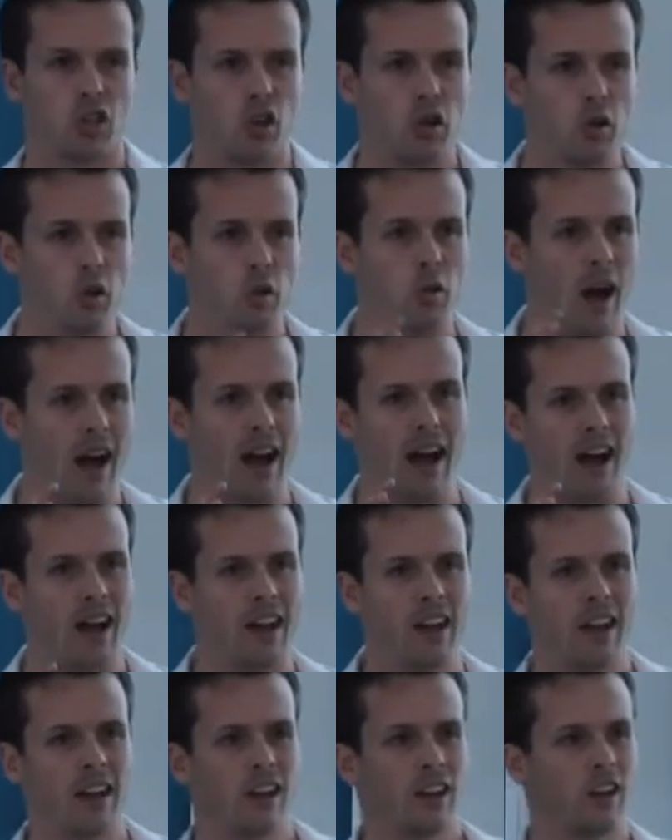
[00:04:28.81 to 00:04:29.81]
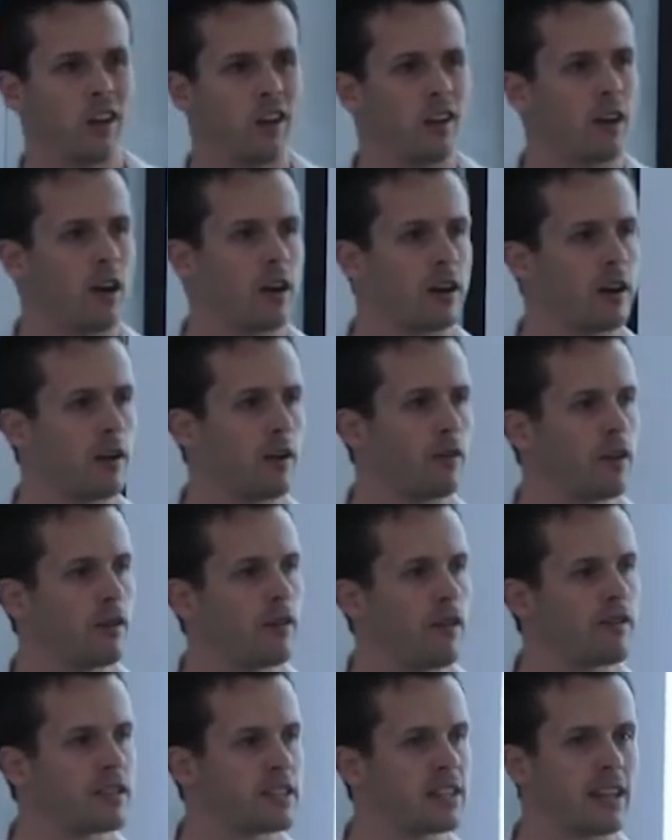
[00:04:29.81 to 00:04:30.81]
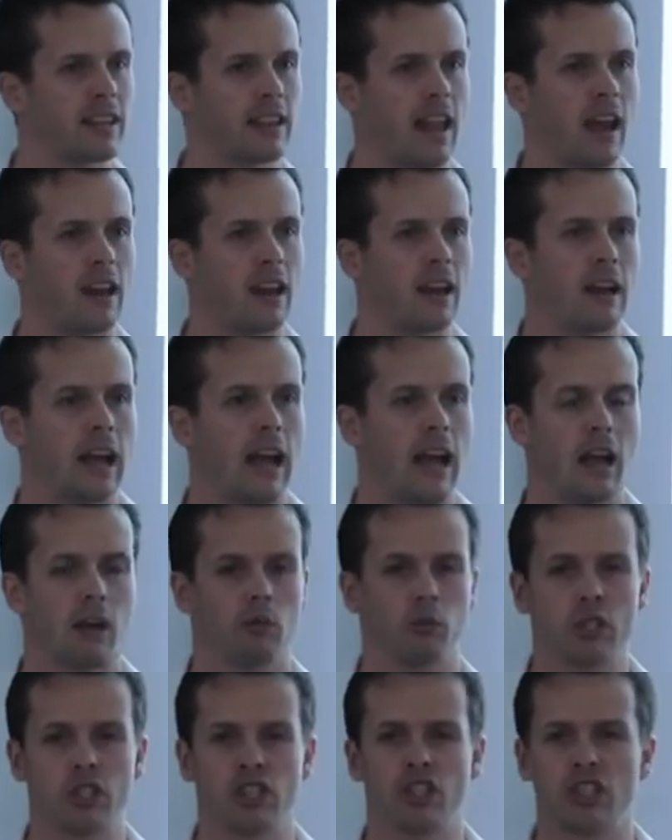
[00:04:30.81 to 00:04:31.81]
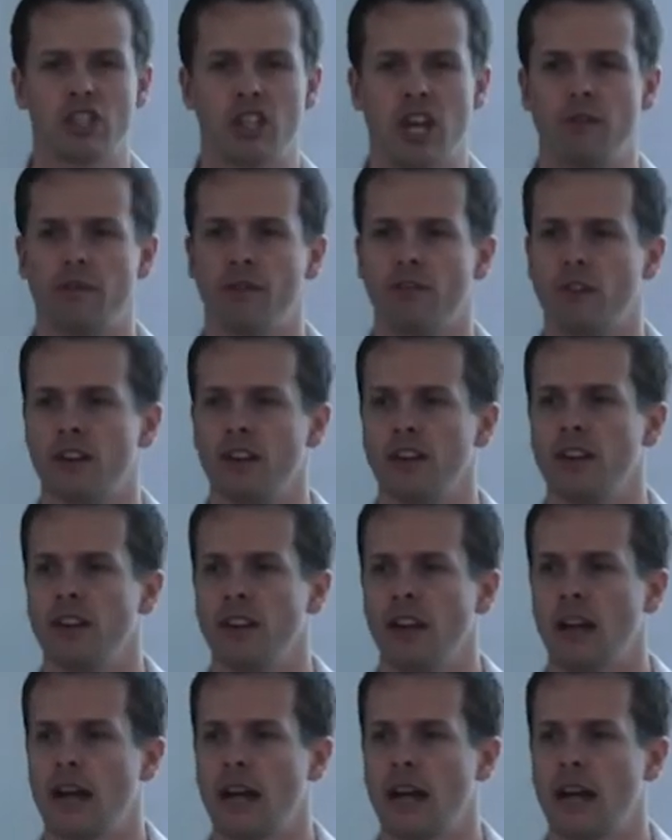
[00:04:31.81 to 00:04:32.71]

You are, I don't know if you've ever seen that Rich Schefren